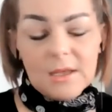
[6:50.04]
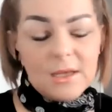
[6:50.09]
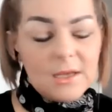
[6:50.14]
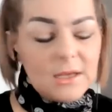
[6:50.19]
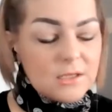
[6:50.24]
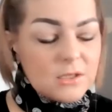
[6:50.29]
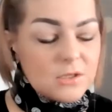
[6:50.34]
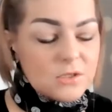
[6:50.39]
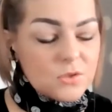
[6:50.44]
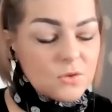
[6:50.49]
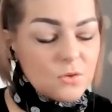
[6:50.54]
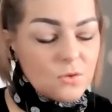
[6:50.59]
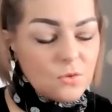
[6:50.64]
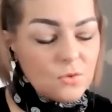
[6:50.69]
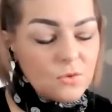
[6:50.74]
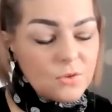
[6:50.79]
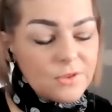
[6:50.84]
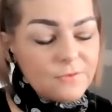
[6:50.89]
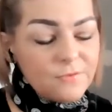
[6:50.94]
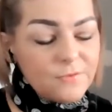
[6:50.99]
And
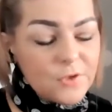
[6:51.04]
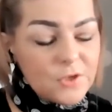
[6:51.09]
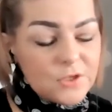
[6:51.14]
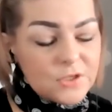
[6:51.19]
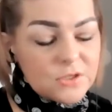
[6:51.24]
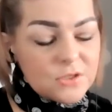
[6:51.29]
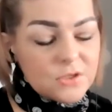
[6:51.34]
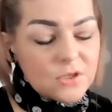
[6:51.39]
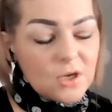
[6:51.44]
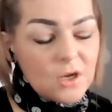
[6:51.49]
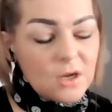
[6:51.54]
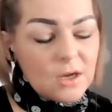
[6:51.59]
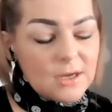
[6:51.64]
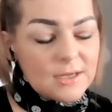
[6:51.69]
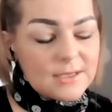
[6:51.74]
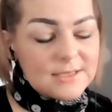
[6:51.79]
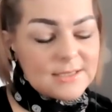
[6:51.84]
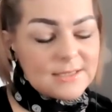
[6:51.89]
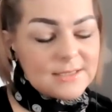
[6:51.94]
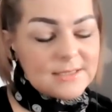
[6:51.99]
so the first
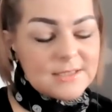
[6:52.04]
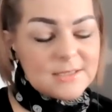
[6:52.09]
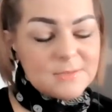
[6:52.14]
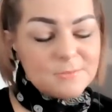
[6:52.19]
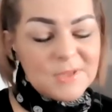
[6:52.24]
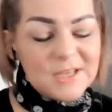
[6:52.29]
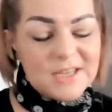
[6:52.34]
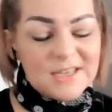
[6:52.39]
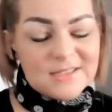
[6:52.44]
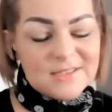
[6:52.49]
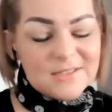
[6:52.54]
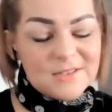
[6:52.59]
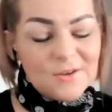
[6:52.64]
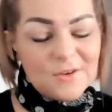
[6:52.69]
card speaks